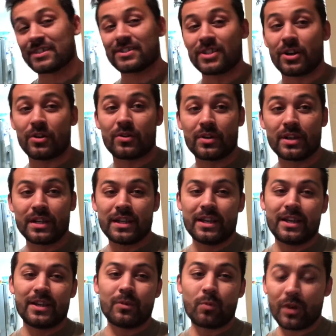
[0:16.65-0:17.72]
So,
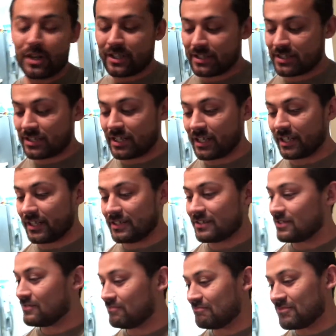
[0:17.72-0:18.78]
this
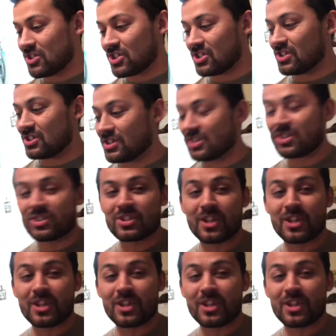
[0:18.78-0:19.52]
is